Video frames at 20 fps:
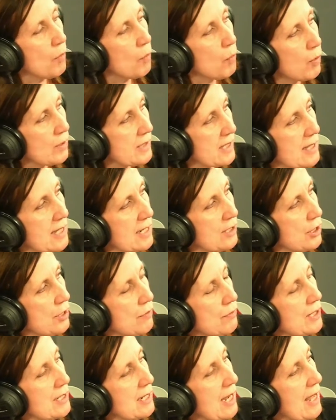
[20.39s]
What's the
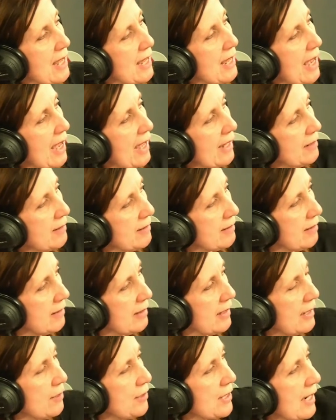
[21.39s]
issue today? And
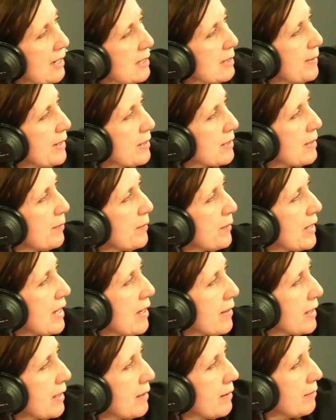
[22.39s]
can you tell us about some of the
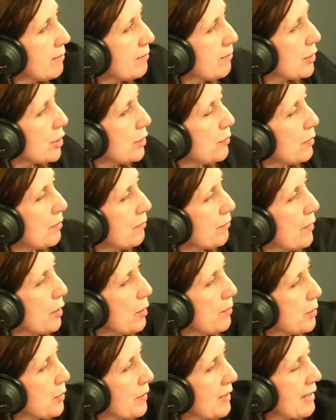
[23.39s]
other to and
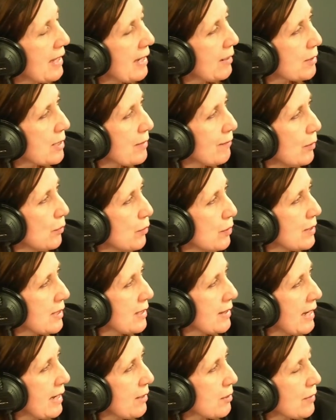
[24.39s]
fro between the House of Lords
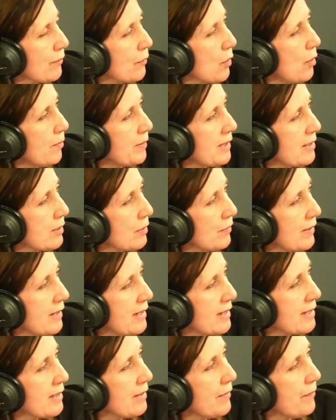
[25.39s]
and the House of Commons on
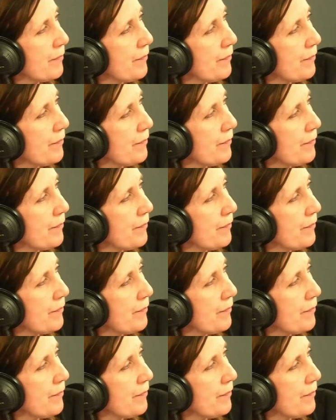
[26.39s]
this?